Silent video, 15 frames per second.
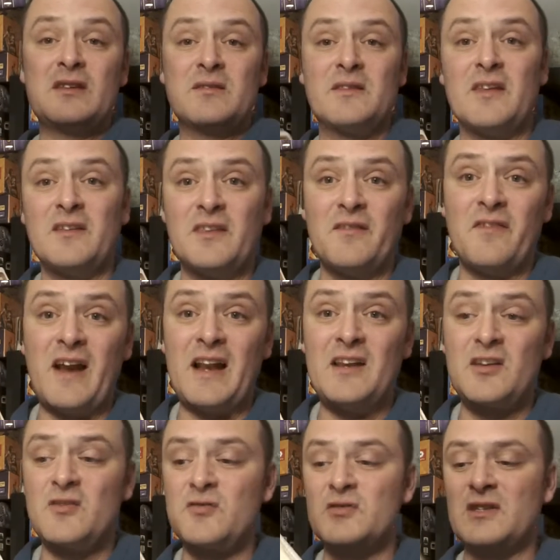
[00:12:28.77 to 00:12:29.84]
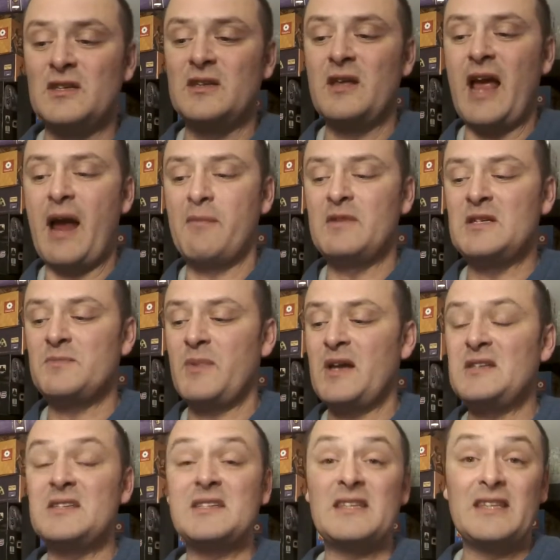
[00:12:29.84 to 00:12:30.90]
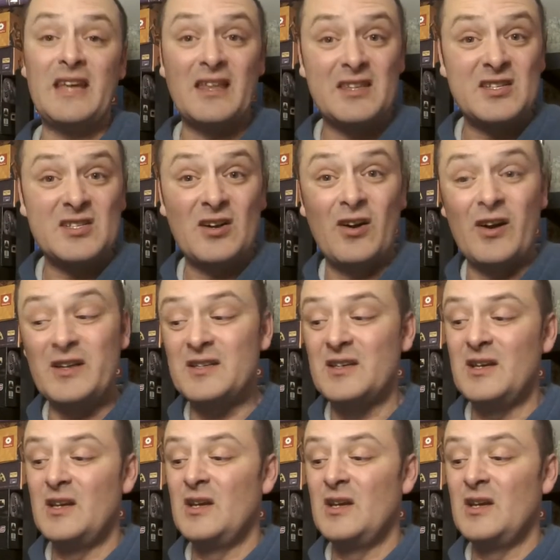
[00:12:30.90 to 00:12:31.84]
the, the values and how many spaces, and the other side